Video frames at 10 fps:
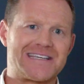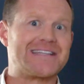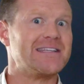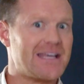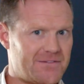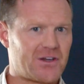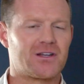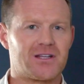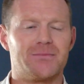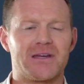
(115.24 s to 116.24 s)

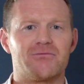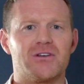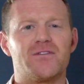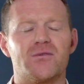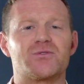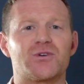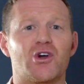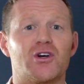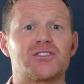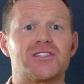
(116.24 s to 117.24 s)
significantly bigger refurbishment
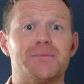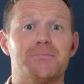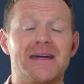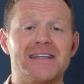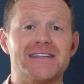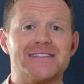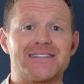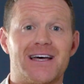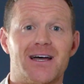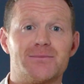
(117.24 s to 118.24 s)
costs in many
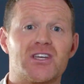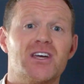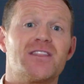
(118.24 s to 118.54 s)
times.